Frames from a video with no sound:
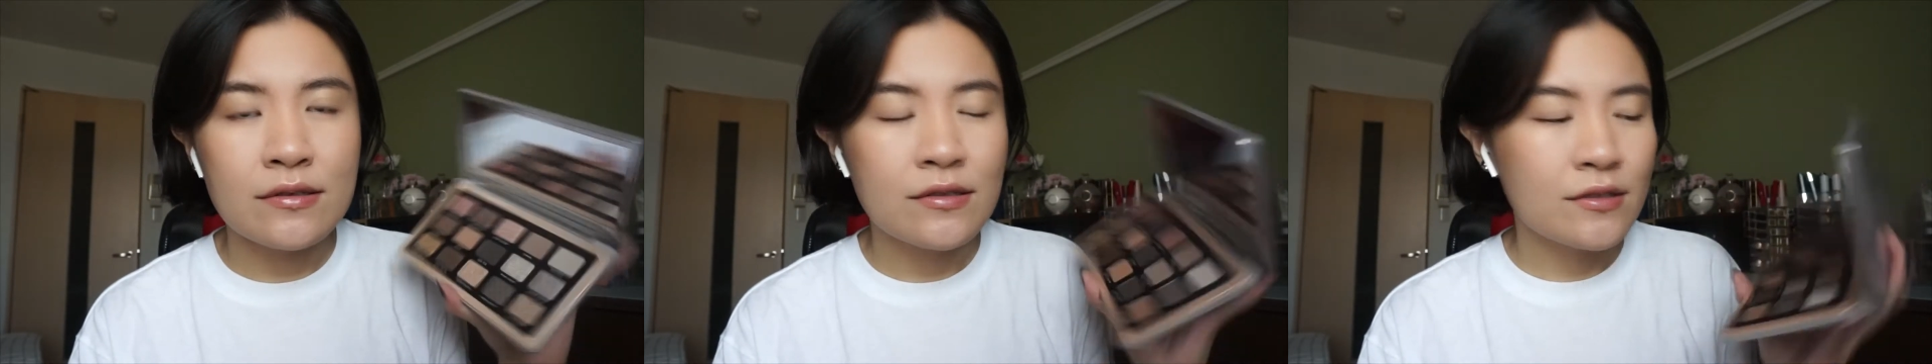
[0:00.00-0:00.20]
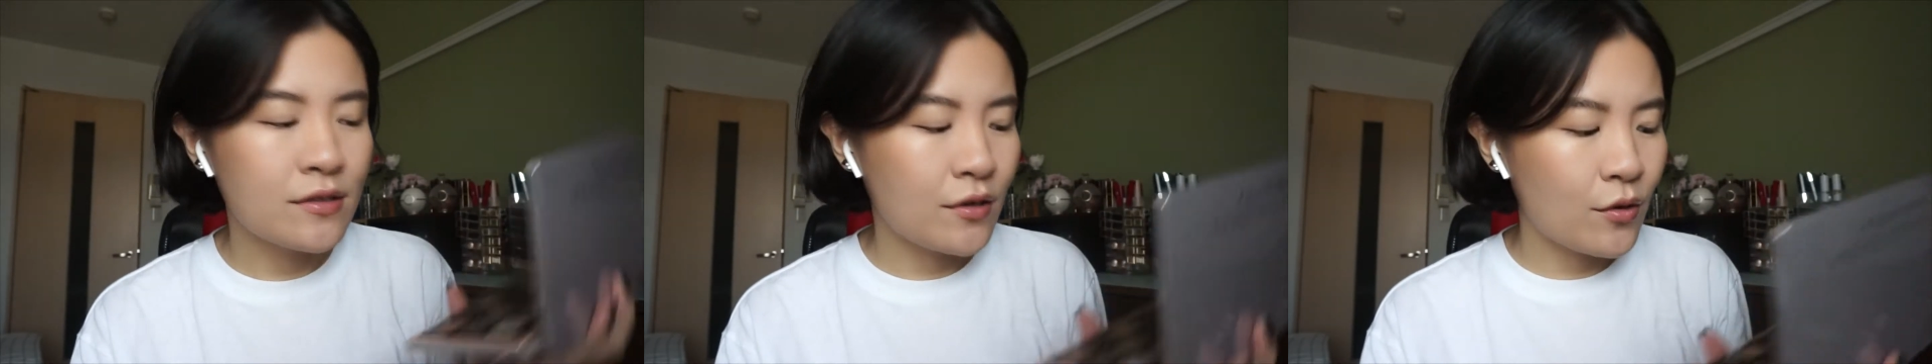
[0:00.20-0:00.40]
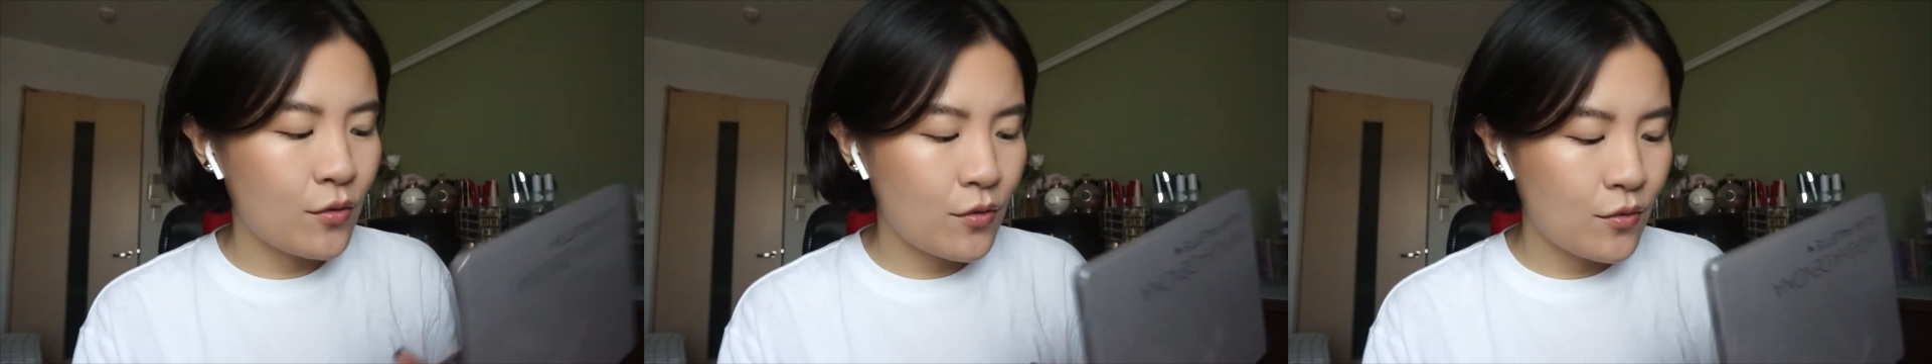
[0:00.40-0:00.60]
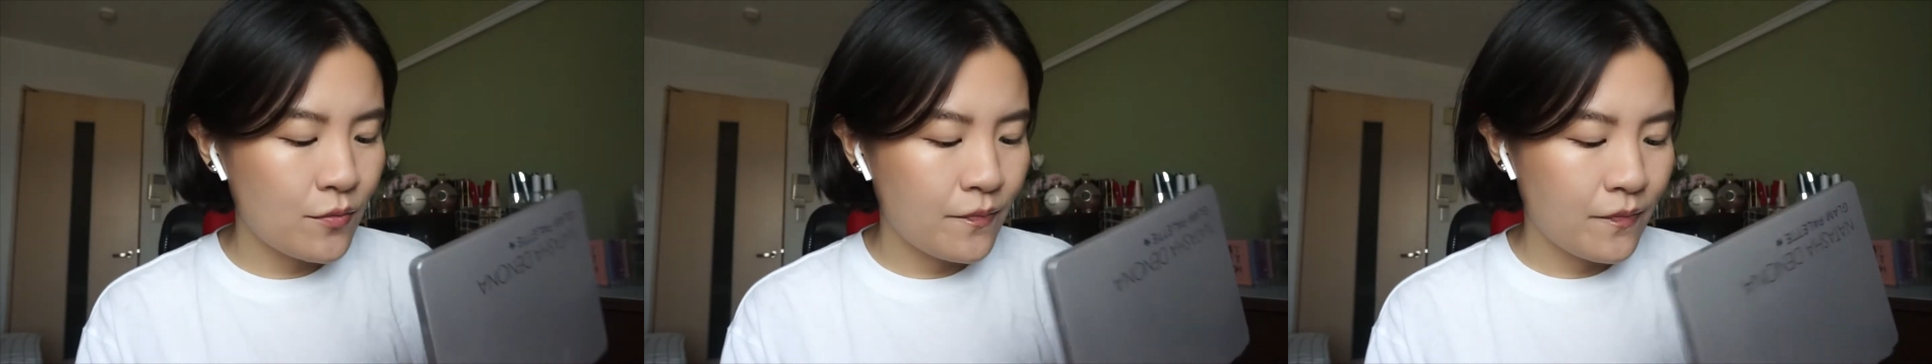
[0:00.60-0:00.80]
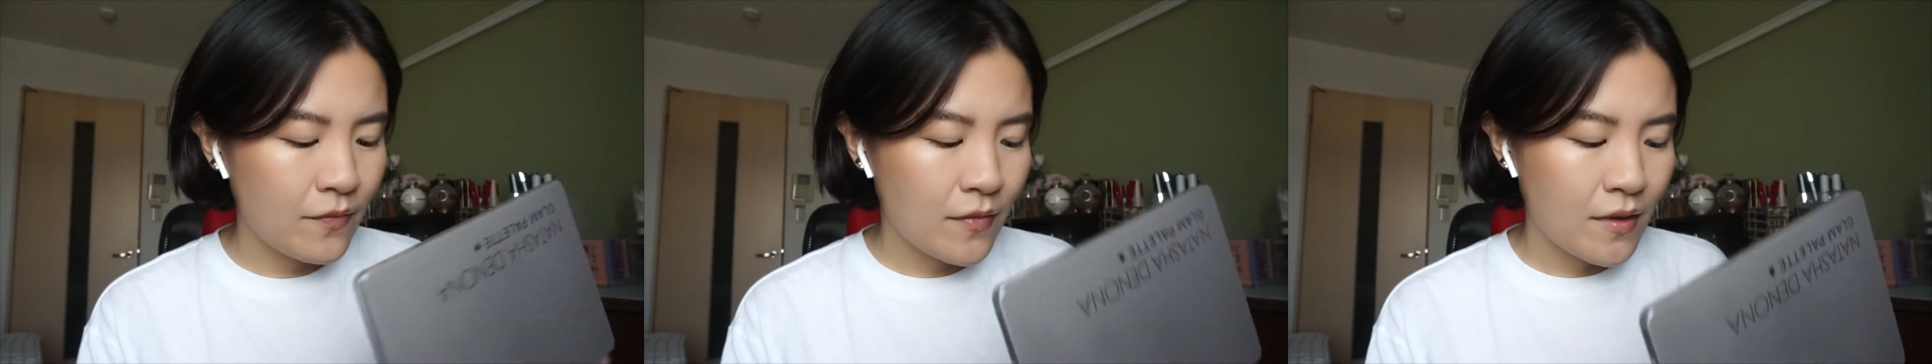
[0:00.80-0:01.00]
So
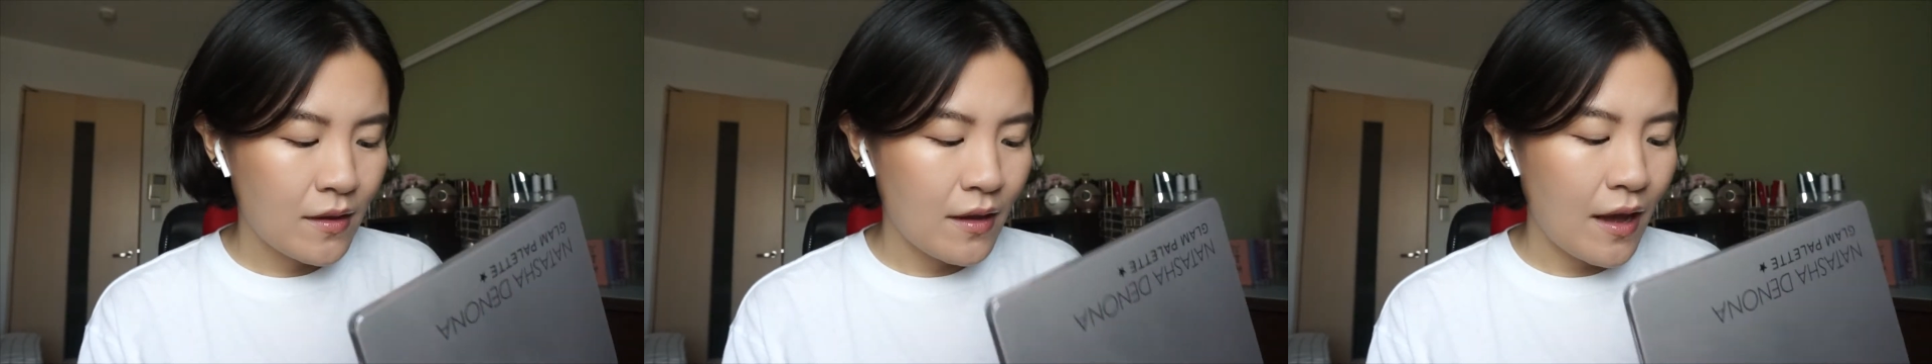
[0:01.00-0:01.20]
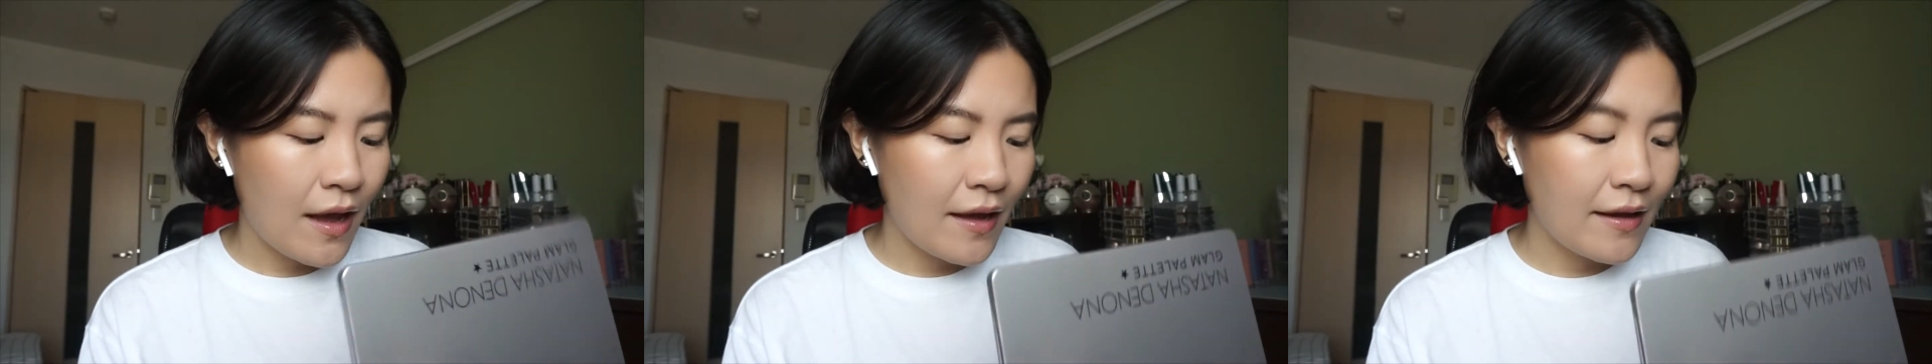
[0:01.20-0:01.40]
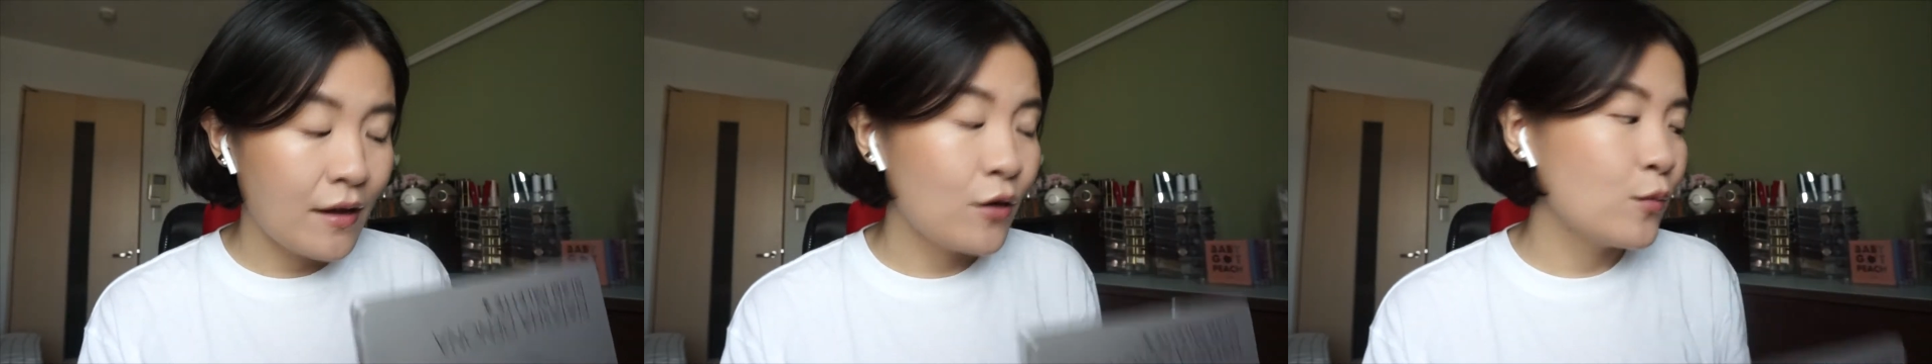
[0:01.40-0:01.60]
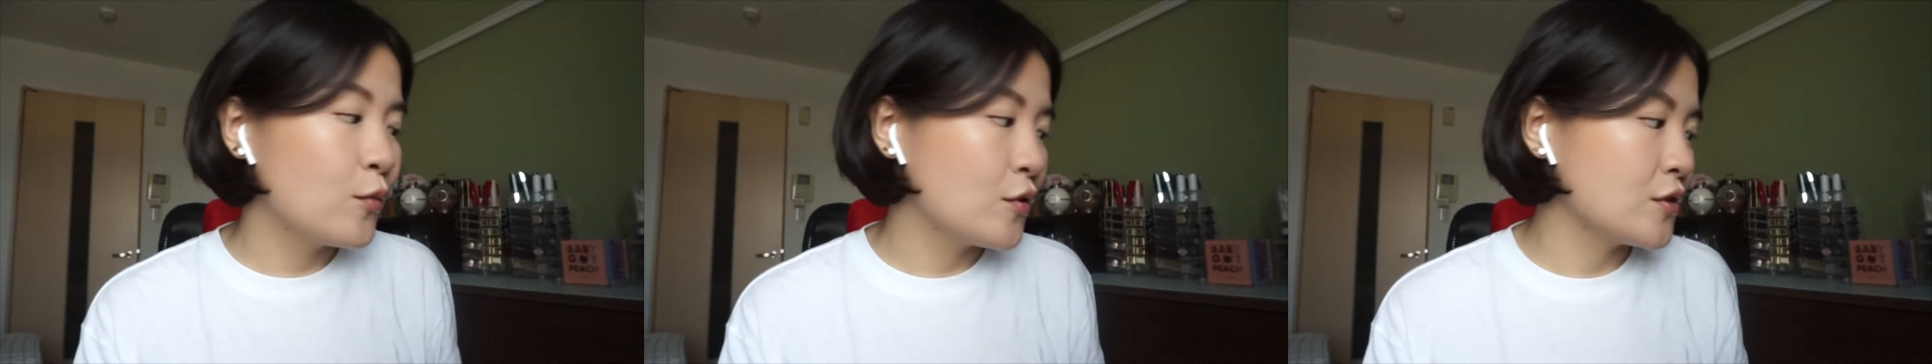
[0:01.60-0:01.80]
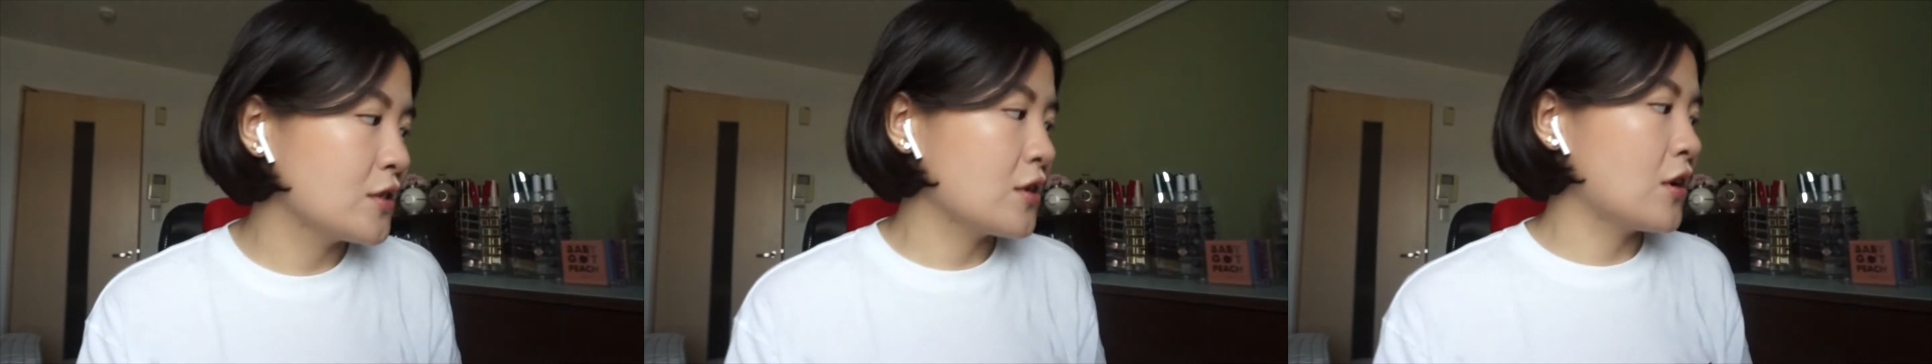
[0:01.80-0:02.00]
I
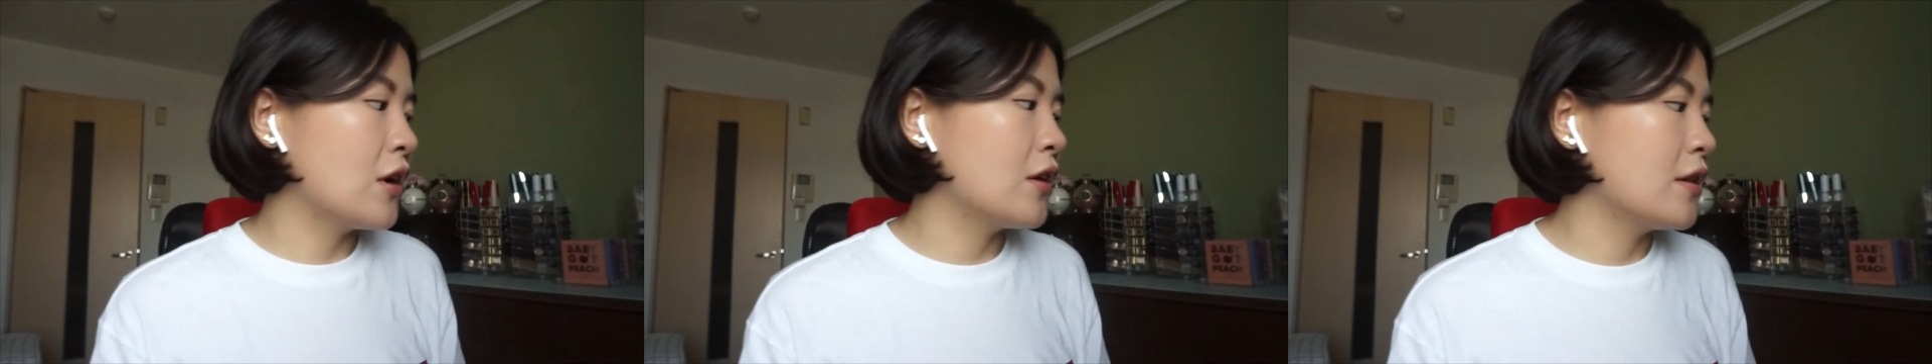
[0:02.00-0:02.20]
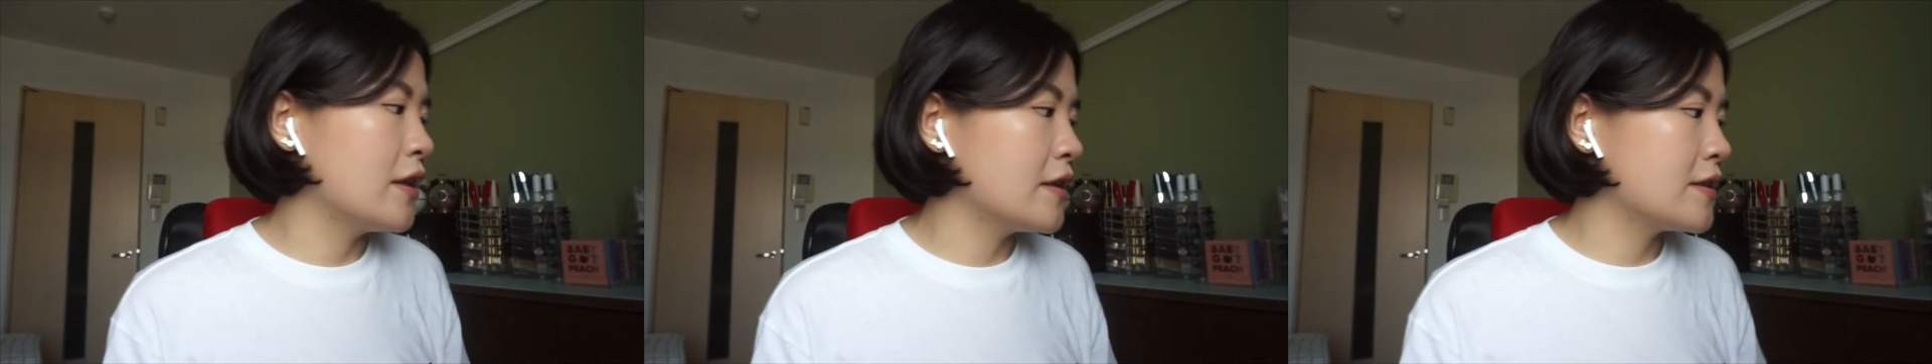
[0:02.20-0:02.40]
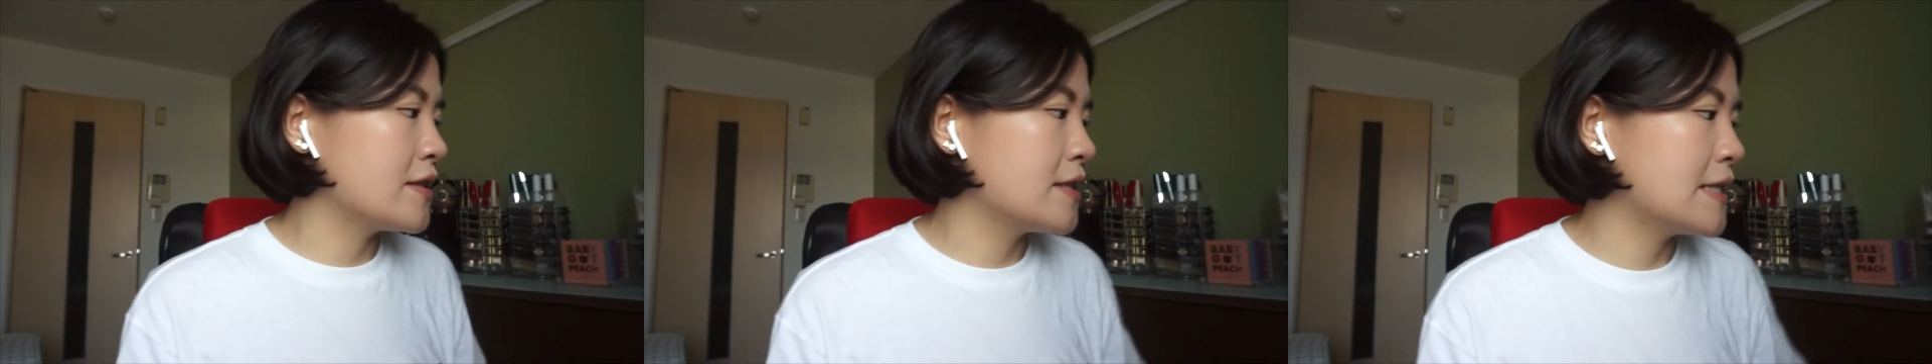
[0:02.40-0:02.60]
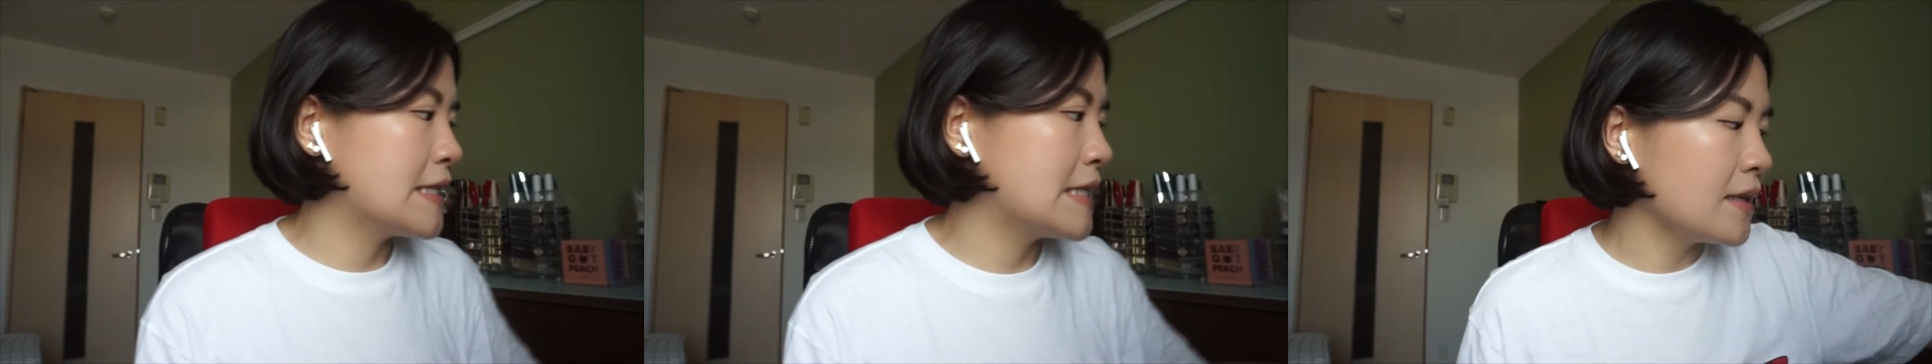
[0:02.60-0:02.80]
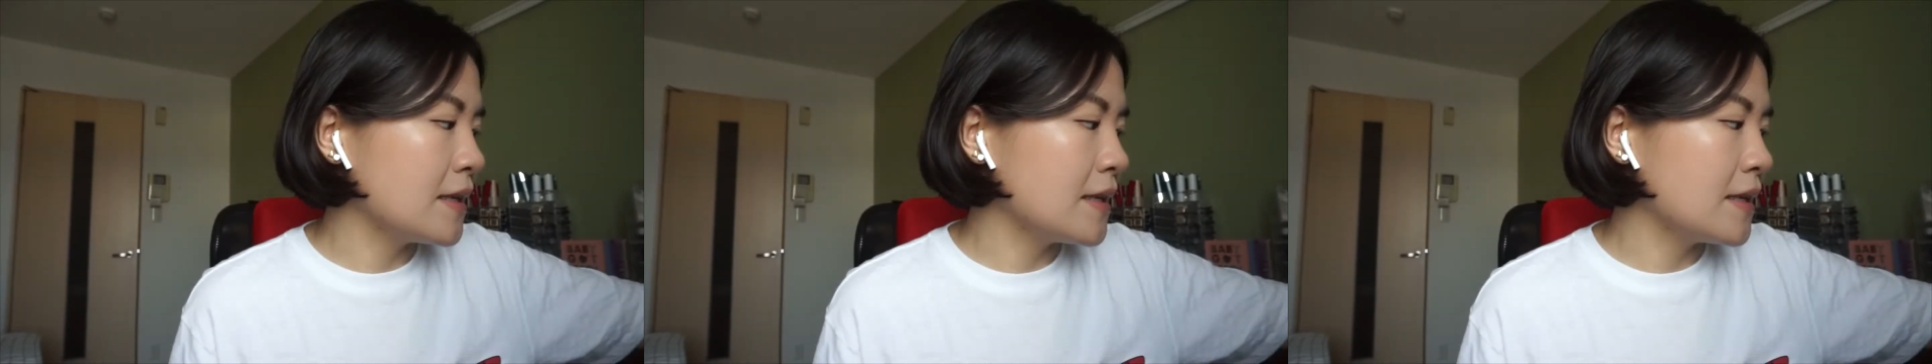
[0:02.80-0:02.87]
almost got this